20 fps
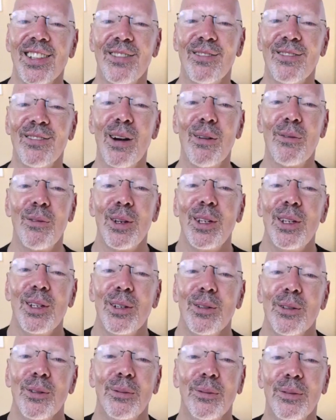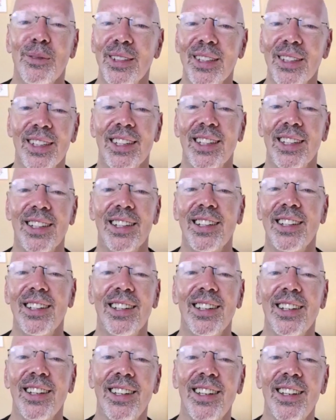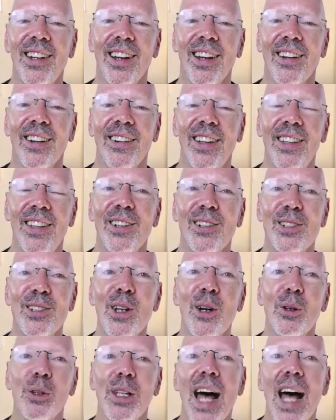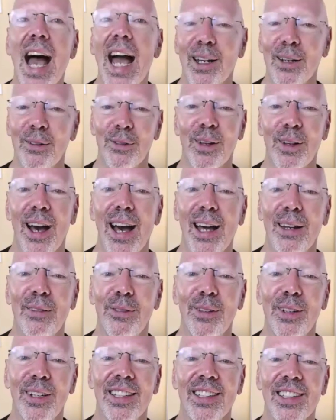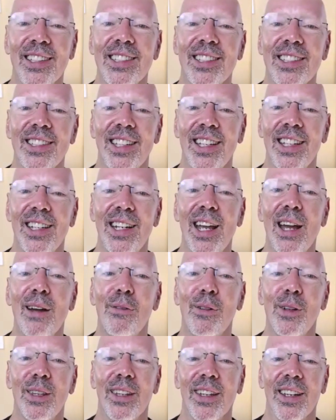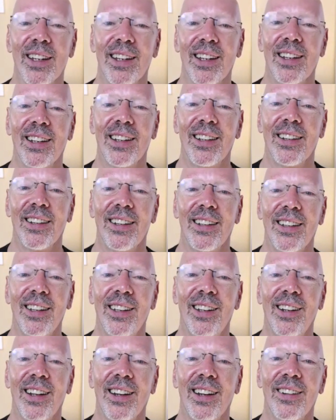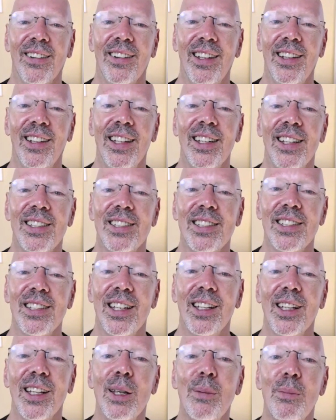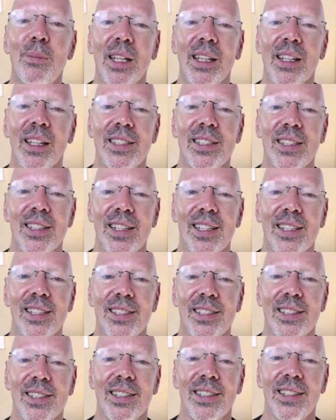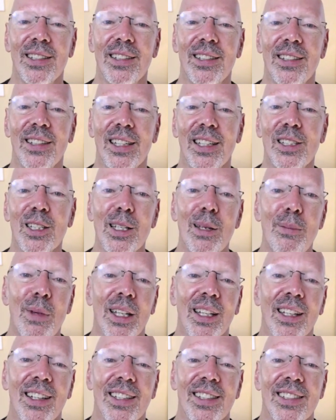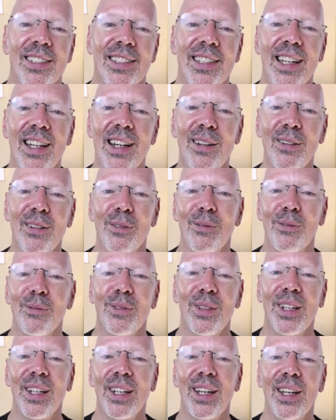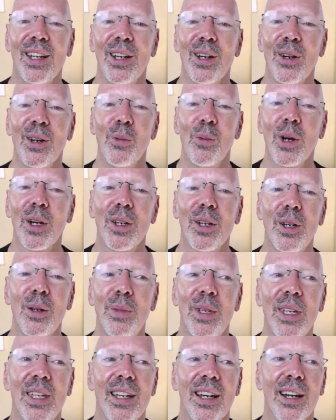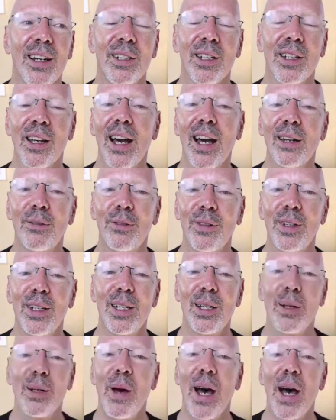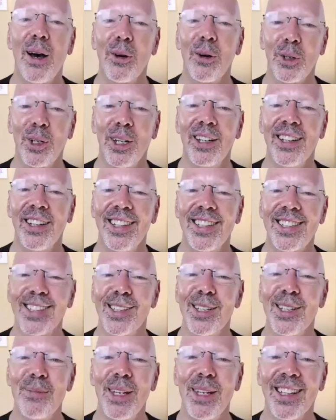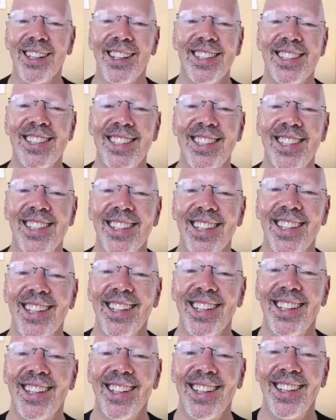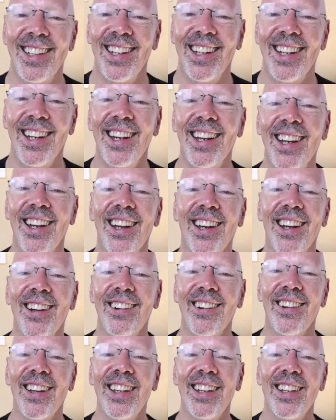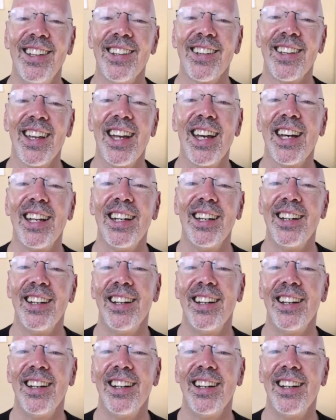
what we do, you know, there's no lack of confidence in everything, you know, in this limitlessness. It's limitless. How, what could it be unconfident about? It's limitless, right? You can't,